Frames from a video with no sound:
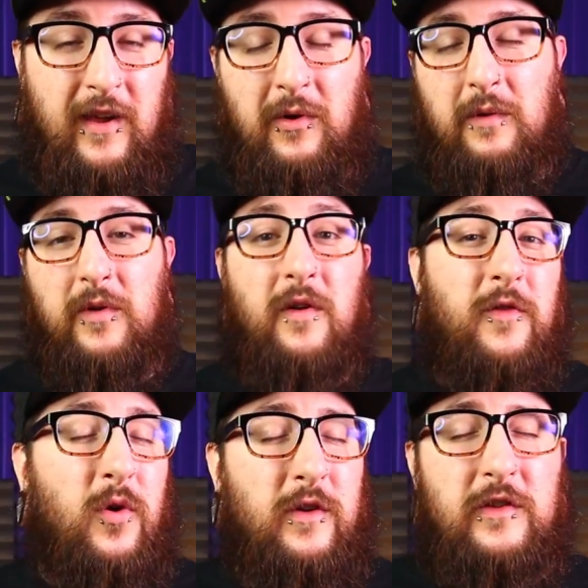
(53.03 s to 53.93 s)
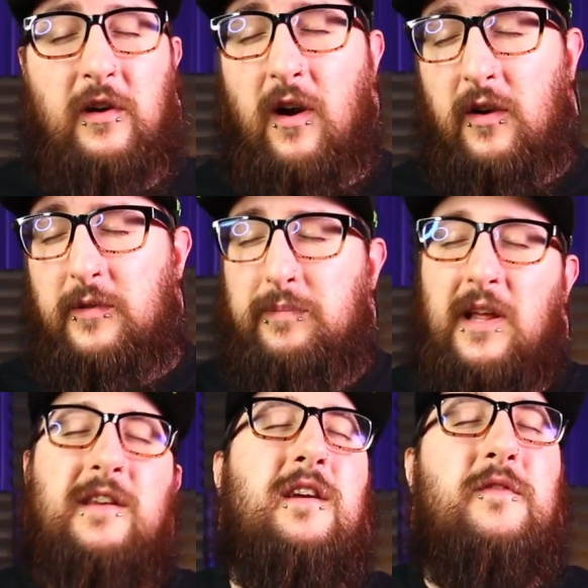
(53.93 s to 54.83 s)
However, of course, there are
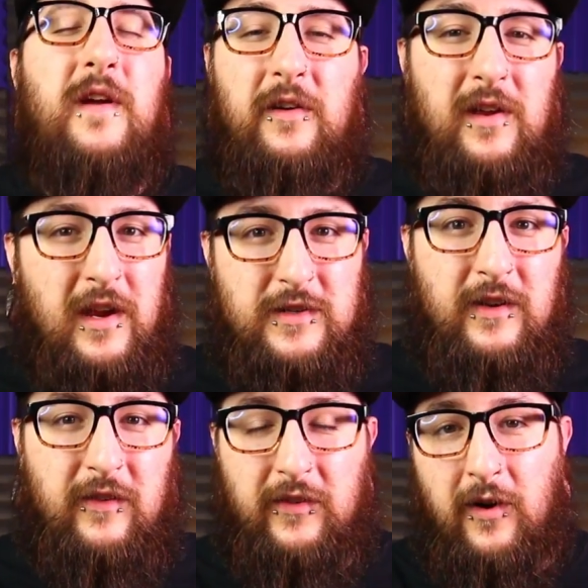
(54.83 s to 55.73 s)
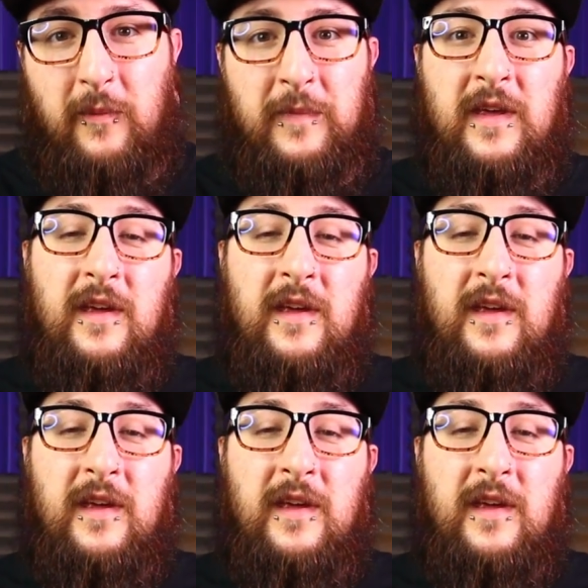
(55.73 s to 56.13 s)
plenty of variations, so